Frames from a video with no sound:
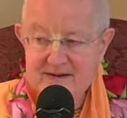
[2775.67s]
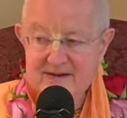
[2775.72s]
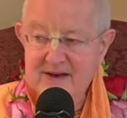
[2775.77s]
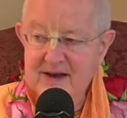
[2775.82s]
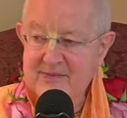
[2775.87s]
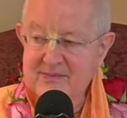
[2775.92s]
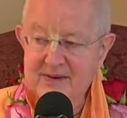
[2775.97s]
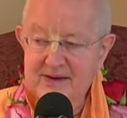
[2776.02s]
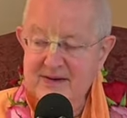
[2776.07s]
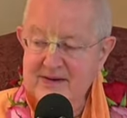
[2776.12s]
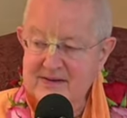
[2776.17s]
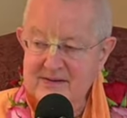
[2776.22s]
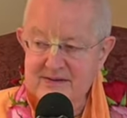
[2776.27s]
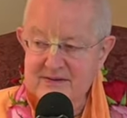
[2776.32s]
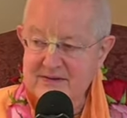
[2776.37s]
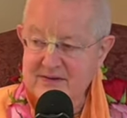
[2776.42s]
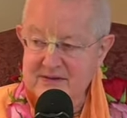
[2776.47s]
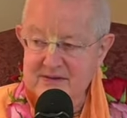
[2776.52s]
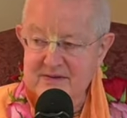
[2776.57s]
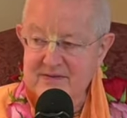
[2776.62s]
because she's
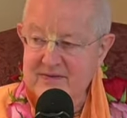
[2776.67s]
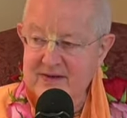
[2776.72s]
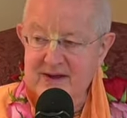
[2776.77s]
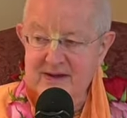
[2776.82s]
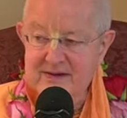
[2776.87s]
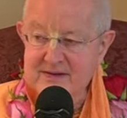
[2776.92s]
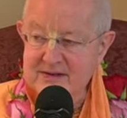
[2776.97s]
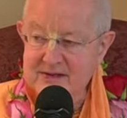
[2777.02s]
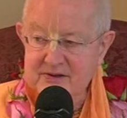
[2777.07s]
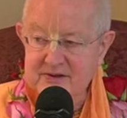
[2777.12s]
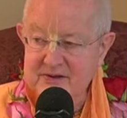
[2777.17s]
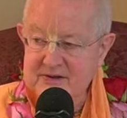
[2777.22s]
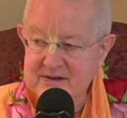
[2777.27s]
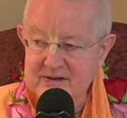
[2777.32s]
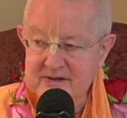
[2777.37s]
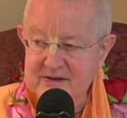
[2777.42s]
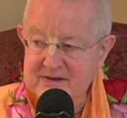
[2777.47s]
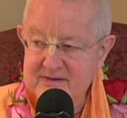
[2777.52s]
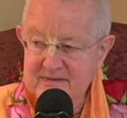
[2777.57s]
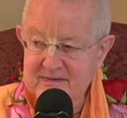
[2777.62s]
vastly learned,
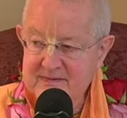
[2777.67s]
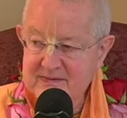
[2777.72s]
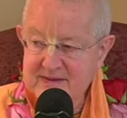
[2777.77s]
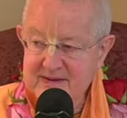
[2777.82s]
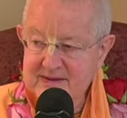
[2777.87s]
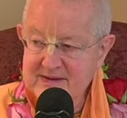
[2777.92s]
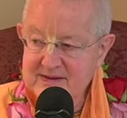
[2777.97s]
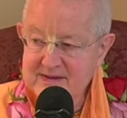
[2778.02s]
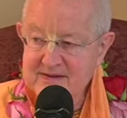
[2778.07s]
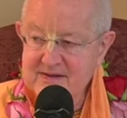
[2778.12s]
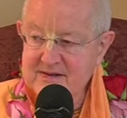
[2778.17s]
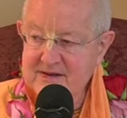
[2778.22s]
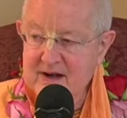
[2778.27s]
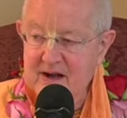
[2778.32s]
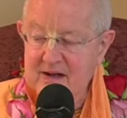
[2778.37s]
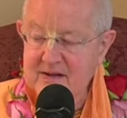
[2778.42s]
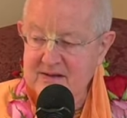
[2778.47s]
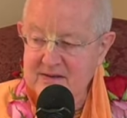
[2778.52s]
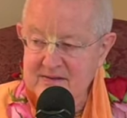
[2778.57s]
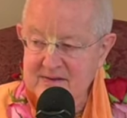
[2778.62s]

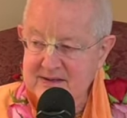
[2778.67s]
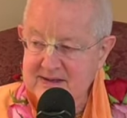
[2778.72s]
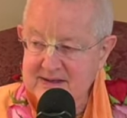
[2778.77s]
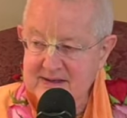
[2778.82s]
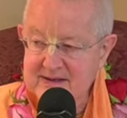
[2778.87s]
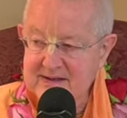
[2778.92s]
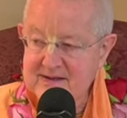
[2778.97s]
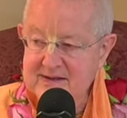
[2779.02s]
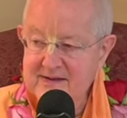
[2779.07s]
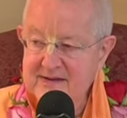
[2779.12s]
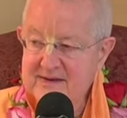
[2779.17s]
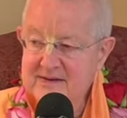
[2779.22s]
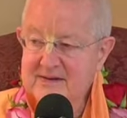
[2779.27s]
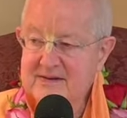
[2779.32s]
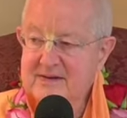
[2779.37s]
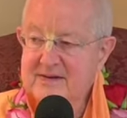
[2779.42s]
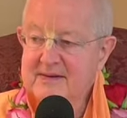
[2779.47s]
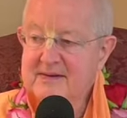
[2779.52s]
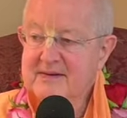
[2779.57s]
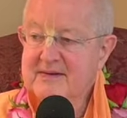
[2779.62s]
scholarly,
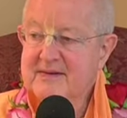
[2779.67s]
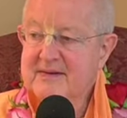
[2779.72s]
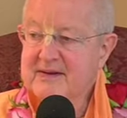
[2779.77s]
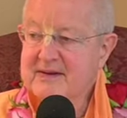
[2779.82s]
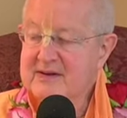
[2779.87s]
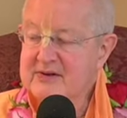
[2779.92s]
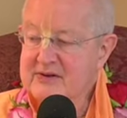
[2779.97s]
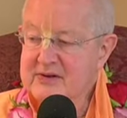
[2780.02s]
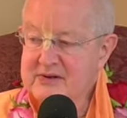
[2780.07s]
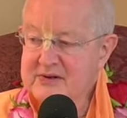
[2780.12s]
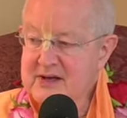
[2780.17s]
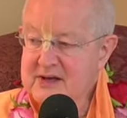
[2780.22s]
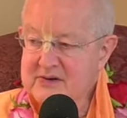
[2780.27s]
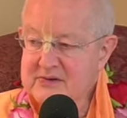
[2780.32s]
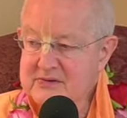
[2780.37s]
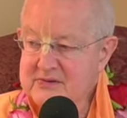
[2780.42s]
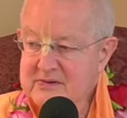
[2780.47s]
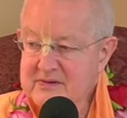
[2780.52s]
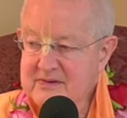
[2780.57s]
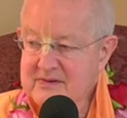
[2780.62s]
intellectual.
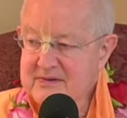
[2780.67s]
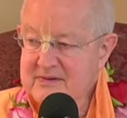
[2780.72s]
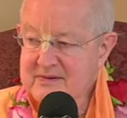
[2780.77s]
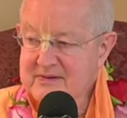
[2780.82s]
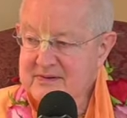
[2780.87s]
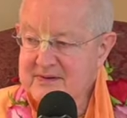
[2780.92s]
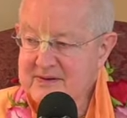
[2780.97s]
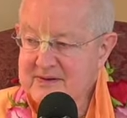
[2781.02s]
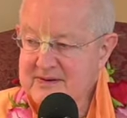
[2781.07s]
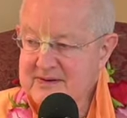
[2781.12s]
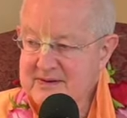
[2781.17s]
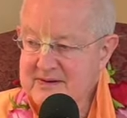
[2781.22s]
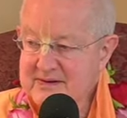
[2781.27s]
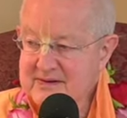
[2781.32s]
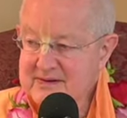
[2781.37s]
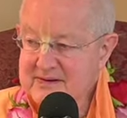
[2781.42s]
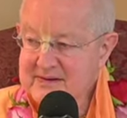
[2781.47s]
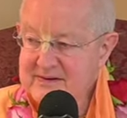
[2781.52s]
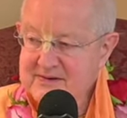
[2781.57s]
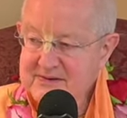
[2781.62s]

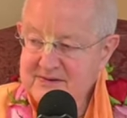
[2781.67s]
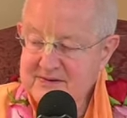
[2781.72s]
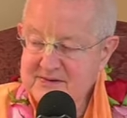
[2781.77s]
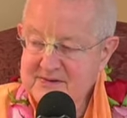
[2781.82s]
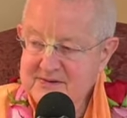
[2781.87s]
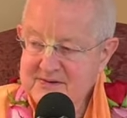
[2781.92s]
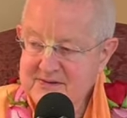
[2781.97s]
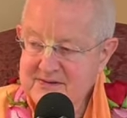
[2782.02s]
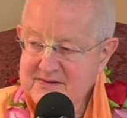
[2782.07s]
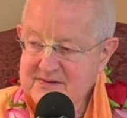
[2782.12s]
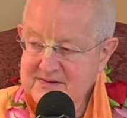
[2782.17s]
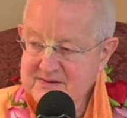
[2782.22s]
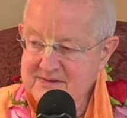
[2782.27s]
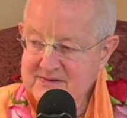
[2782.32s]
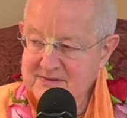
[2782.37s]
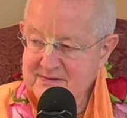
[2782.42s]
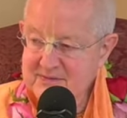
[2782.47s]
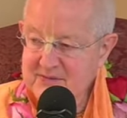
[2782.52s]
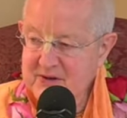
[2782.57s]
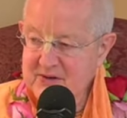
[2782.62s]
She's
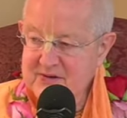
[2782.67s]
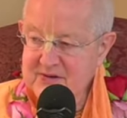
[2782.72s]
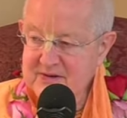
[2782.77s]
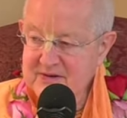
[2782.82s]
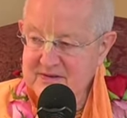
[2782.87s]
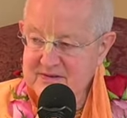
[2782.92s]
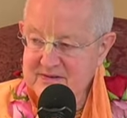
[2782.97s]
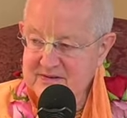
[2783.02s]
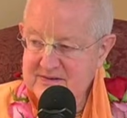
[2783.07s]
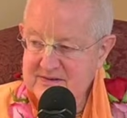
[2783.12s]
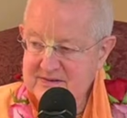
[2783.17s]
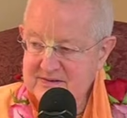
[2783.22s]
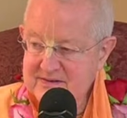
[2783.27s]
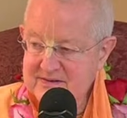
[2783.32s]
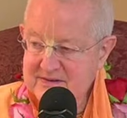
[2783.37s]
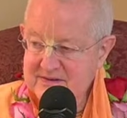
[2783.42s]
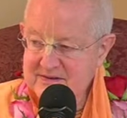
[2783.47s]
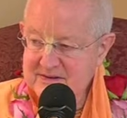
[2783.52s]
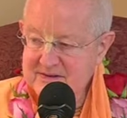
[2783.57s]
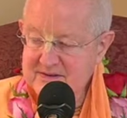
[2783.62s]
mother
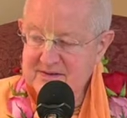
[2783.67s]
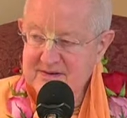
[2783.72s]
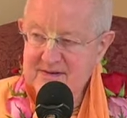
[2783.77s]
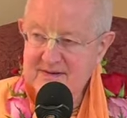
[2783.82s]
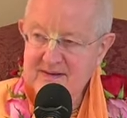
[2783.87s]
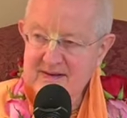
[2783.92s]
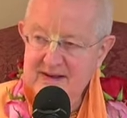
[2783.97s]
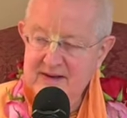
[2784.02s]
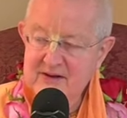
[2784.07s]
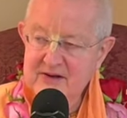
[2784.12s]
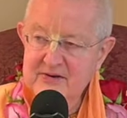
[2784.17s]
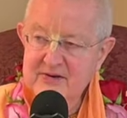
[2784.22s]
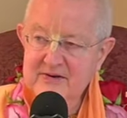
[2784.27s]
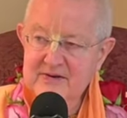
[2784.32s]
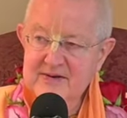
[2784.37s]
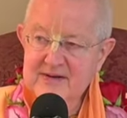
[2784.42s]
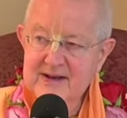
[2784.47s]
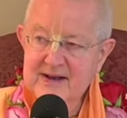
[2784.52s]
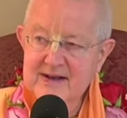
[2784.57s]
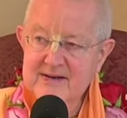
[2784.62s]
and
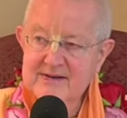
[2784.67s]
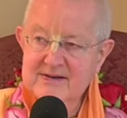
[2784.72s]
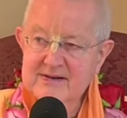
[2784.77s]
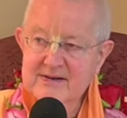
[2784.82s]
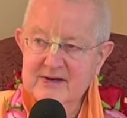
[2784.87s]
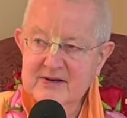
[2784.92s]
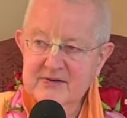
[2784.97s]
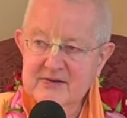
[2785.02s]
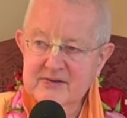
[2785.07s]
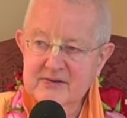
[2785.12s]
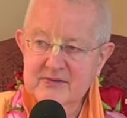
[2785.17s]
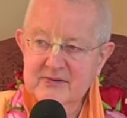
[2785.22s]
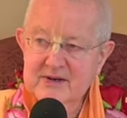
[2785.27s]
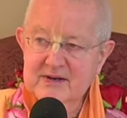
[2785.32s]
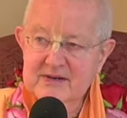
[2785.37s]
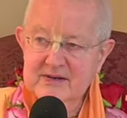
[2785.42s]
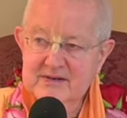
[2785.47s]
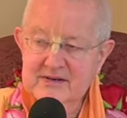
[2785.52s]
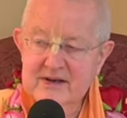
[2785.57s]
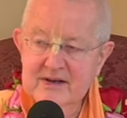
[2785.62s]
understands things the way
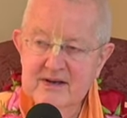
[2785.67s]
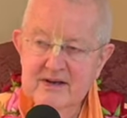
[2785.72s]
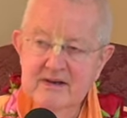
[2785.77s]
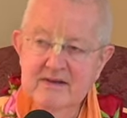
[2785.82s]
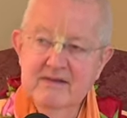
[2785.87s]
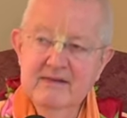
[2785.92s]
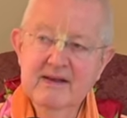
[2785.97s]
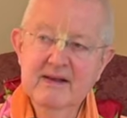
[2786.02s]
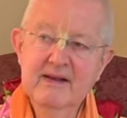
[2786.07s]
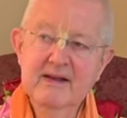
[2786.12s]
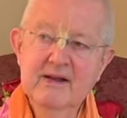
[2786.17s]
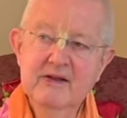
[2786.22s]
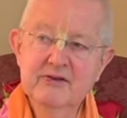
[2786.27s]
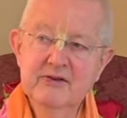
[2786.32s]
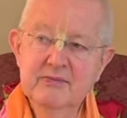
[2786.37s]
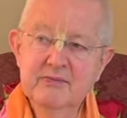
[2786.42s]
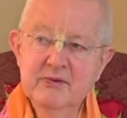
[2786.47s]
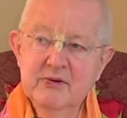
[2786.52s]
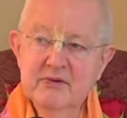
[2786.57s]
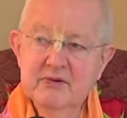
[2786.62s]
she, as a pure
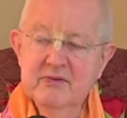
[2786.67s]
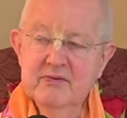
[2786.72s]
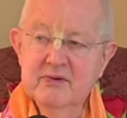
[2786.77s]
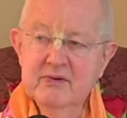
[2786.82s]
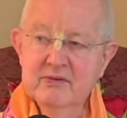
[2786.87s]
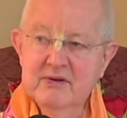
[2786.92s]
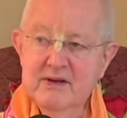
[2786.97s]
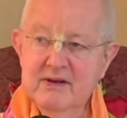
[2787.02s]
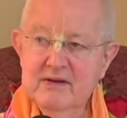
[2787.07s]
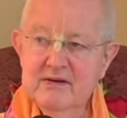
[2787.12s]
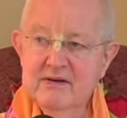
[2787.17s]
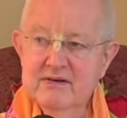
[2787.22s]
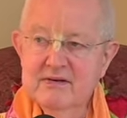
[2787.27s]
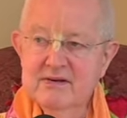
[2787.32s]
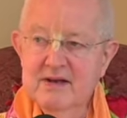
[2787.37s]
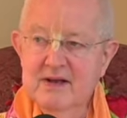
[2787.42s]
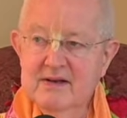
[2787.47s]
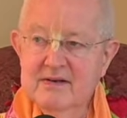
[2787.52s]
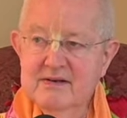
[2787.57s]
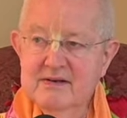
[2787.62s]
devotee,
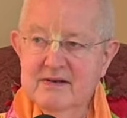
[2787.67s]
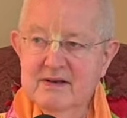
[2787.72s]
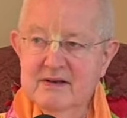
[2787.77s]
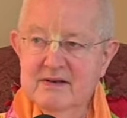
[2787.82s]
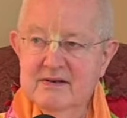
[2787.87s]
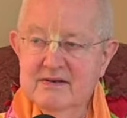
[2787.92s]
understands things.